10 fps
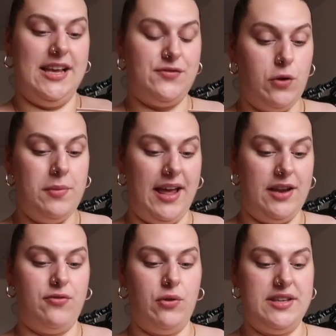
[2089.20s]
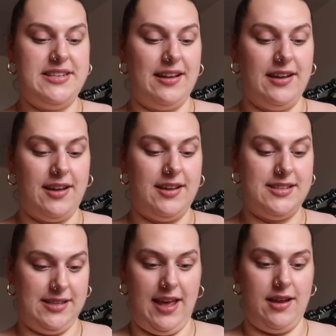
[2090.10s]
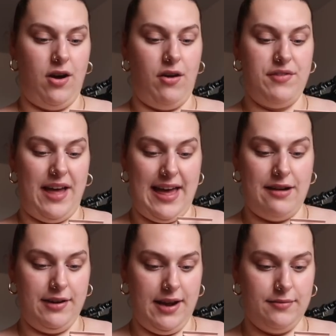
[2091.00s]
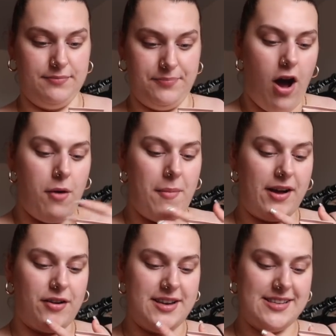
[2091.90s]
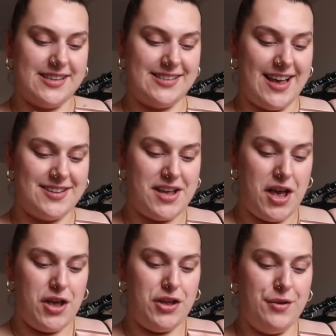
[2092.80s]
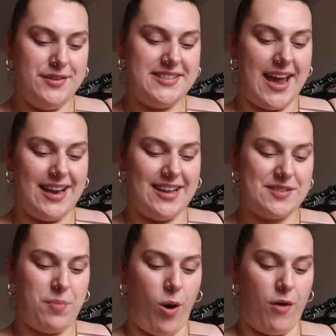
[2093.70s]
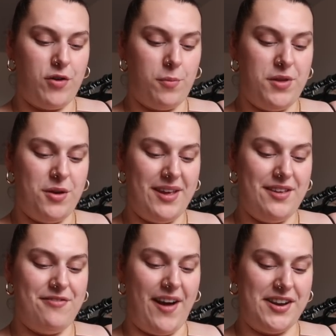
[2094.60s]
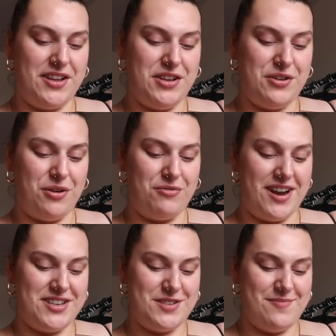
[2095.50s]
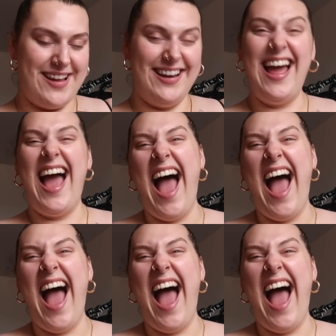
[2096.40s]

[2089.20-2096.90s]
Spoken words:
It's formulated for the delicate skin of that area. Oh my goodness, it says, use daily as part of your beauty manicure regimen.